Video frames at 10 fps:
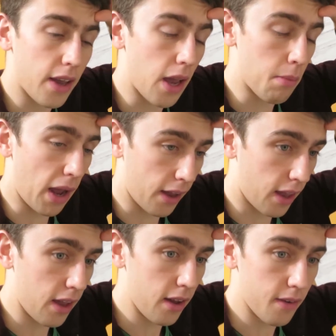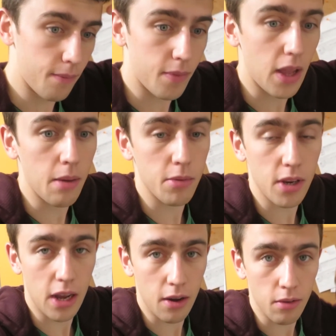came back here,
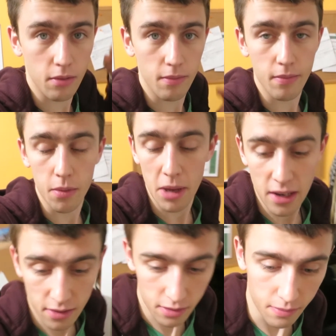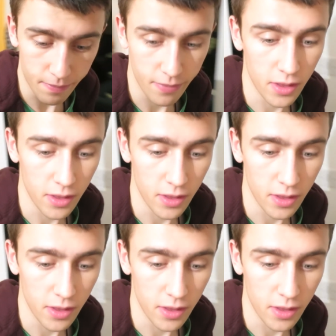emptied out the bins,